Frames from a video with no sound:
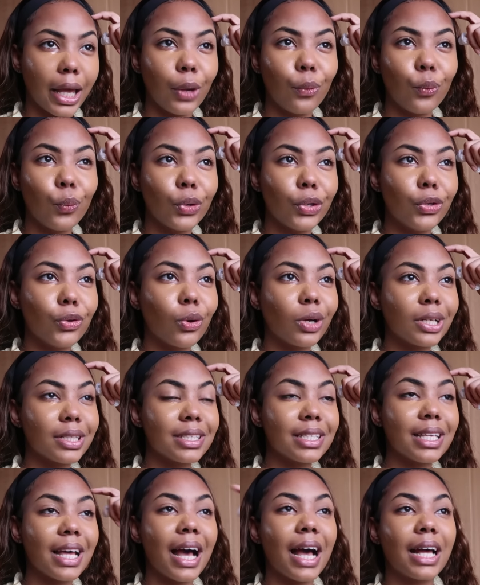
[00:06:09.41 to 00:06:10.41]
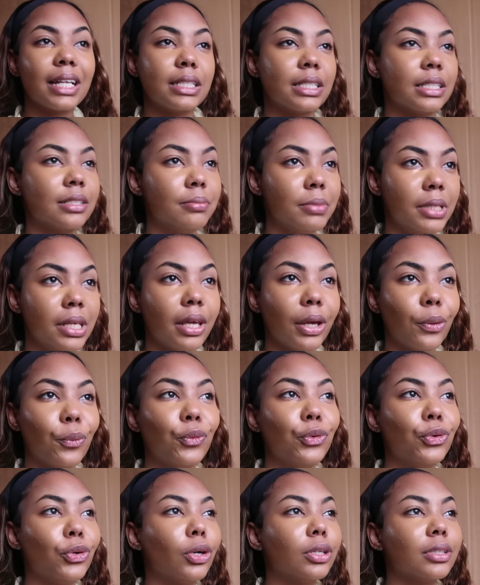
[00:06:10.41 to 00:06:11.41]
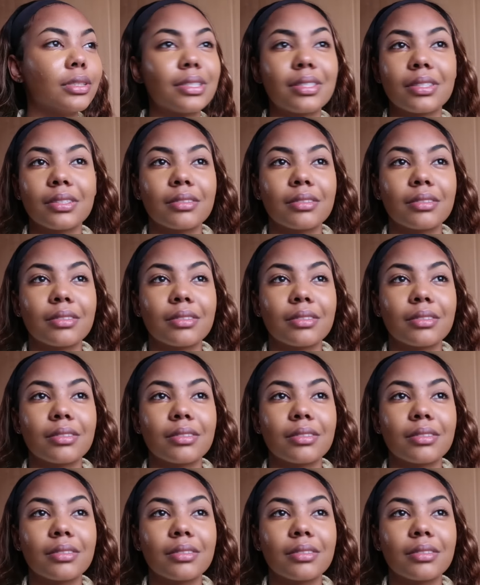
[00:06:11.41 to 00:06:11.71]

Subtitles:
it will not touch me. It will not.